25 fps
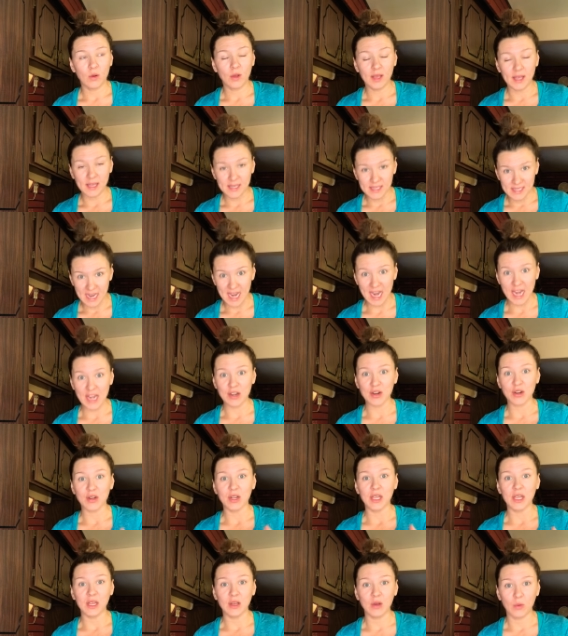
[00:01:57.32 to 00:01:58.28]

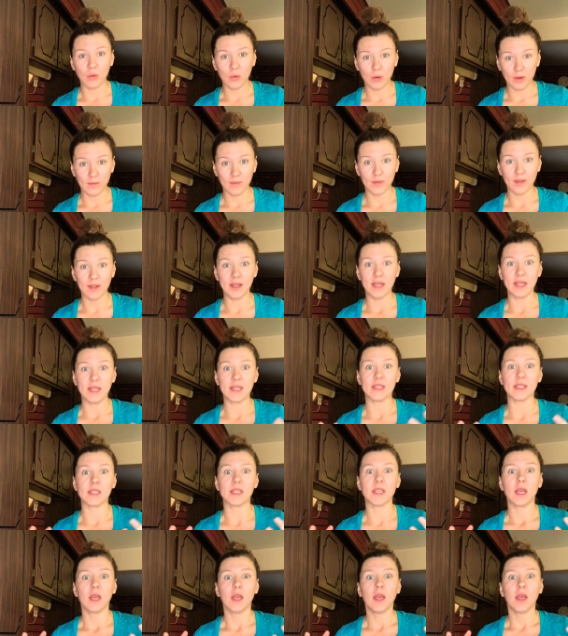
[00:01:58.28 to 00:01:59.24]
container
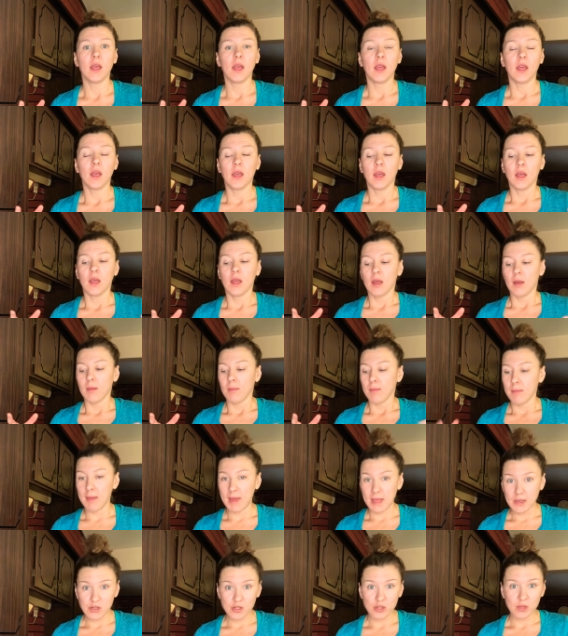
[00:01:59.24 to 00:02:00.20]
equivalent
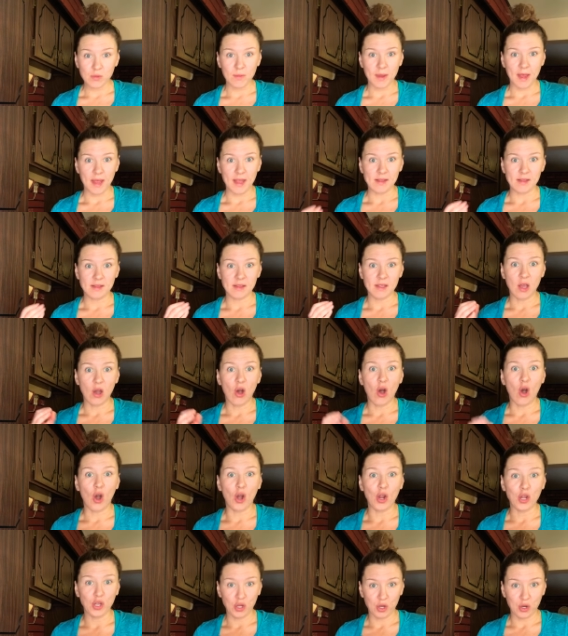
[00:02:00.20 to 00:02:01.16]
measurements
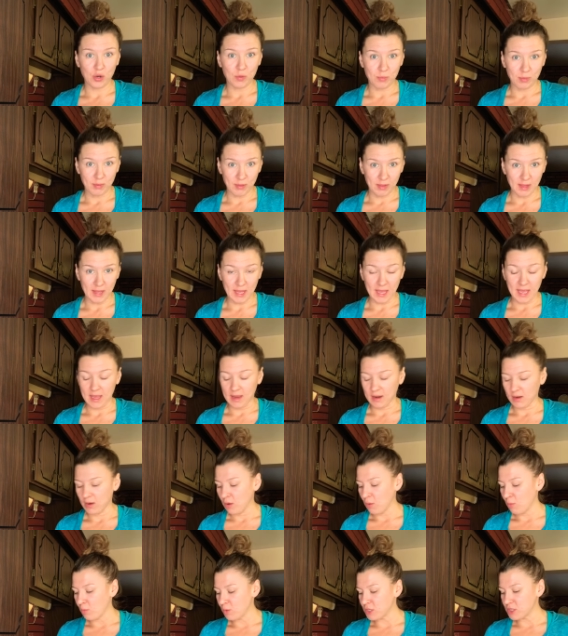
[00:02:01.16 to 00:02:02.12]
on your
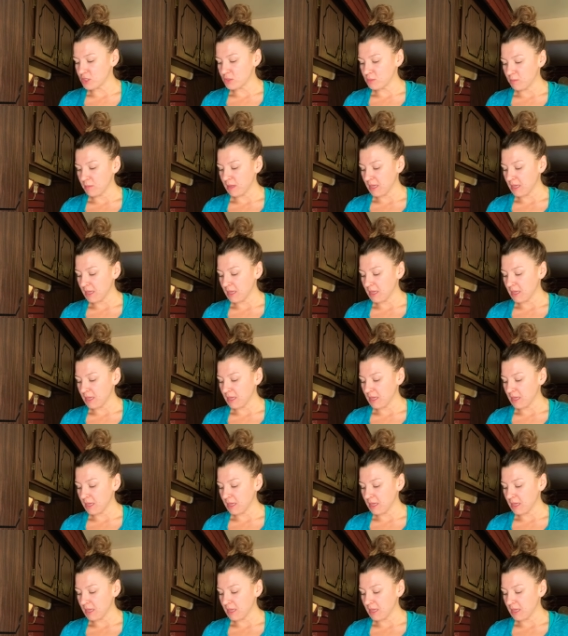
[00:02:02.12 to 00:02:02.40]
plan, which